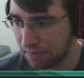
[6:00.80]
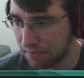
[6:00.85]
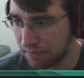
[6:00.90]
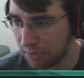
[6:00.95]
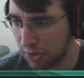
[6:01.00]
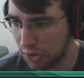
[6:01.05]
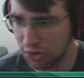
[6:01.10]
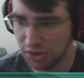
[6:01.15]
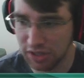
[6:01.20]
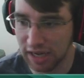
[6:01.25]

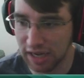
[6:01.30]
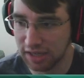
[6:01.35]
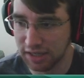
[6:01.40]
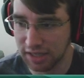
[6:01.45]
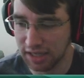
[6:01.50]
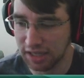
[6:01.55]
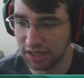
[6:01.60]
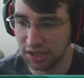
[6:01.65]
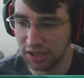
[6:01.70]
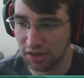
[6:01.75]
or sack
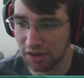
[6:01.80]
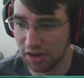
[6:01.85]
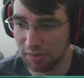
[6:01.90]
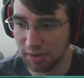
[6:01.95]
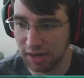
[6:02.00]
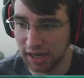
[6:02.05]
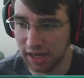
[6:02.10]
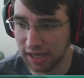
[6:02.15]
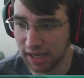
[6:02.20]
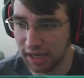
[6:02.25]
cEDH your
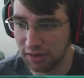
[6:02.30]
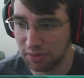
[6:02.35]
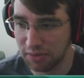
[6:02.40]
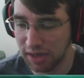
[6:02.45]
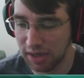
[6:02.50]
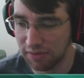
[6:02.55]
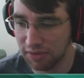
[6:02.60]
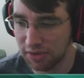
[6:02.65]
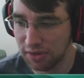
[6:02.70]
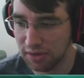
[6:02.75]
Karmic Guide again, or
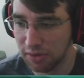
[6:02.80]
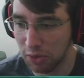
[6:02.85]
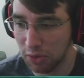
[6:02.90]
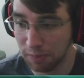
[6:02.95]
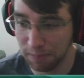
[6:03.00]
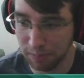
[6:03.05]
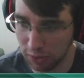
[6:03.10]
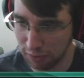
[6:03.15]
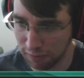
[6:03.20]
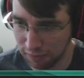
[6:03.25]
whatever,
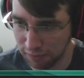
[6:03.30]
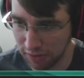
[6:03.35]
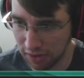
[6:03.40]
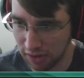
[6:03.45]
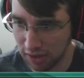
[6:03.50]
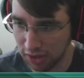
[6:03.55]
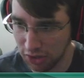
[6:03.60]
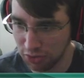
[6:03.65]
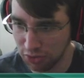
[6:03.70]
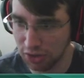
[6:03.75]

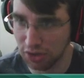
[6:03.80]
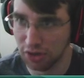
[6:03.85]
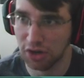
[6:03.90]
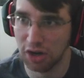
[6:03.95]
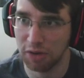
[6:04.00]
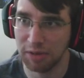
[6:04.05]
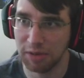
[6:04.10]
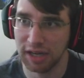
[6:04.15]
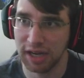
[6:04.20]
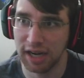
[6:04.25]
or trigger
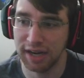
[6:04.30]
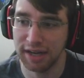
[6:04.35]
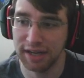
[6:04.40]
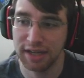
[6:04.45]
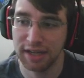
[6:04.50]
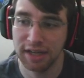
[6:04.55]
Karmic Guide,